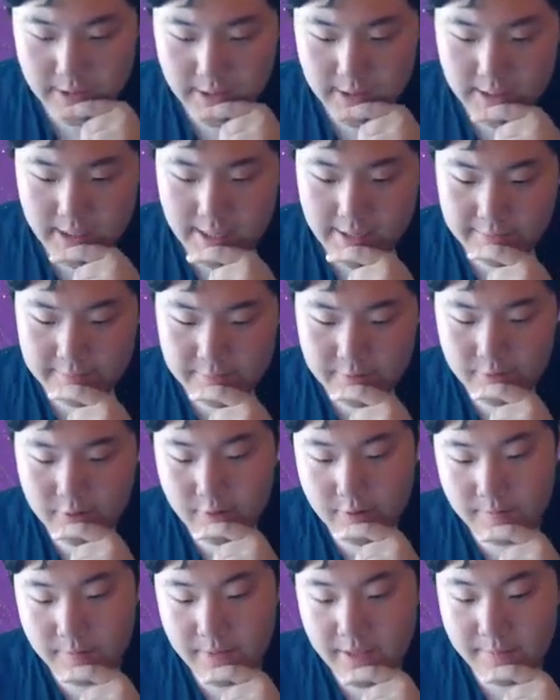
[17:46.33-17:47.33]
I have to
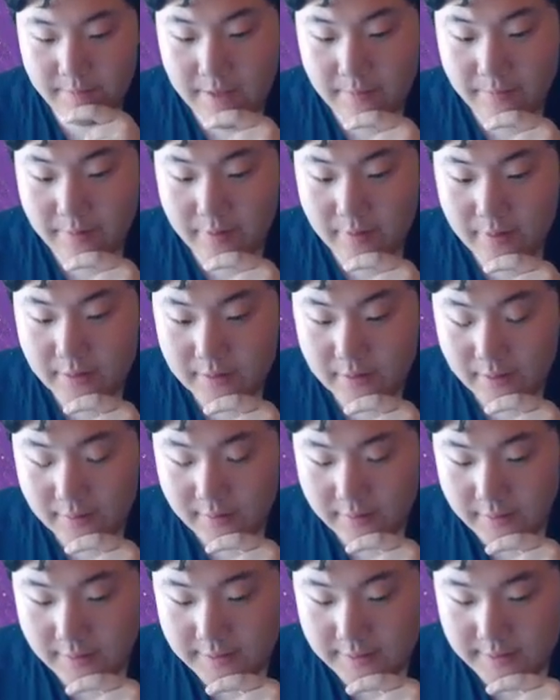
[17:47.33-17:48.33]
hope that my opponent
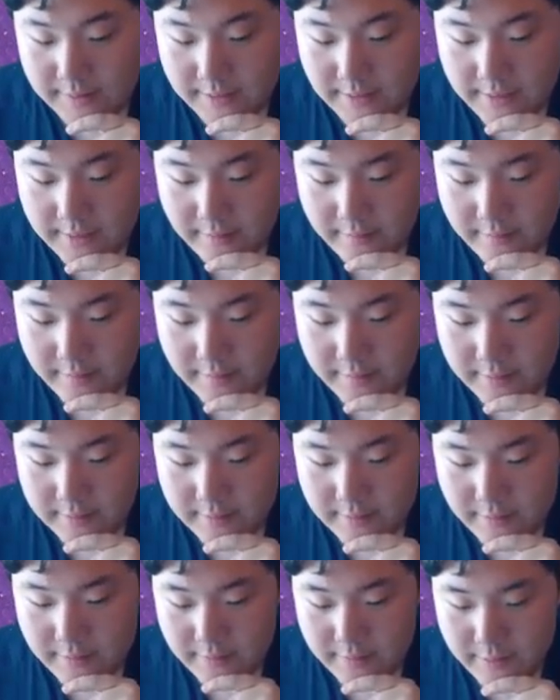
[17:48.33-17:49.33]
targets down the
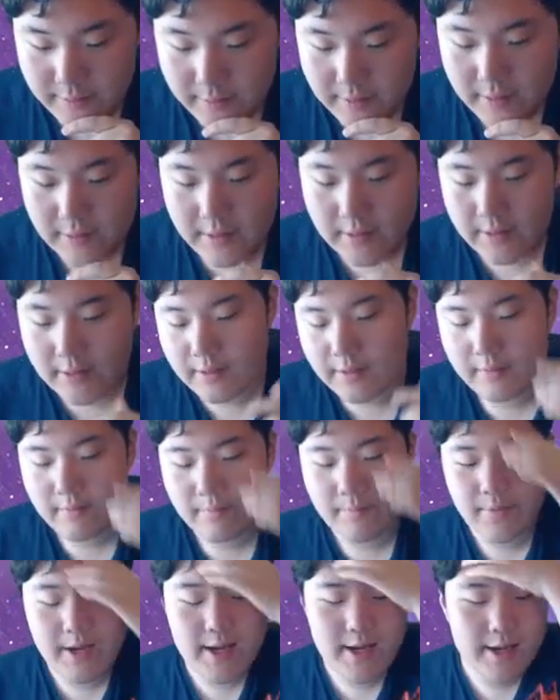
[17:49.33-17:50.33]
Slowking.
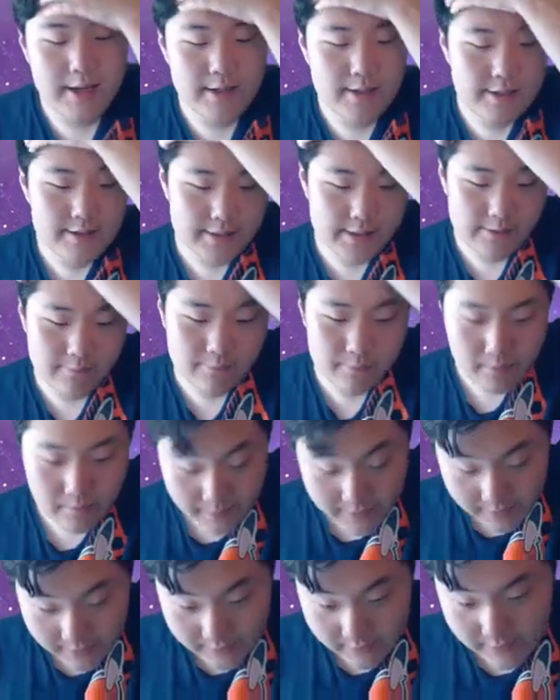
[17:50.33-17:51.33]
Man, this game would have
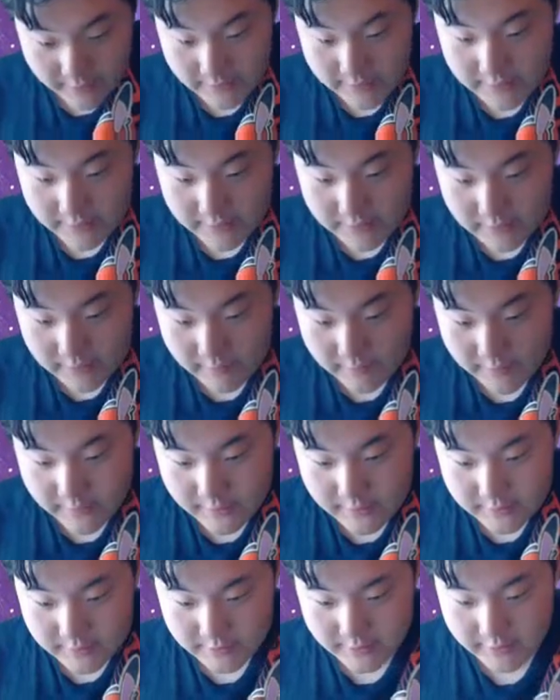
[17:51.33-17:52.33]
been a lot easier if I just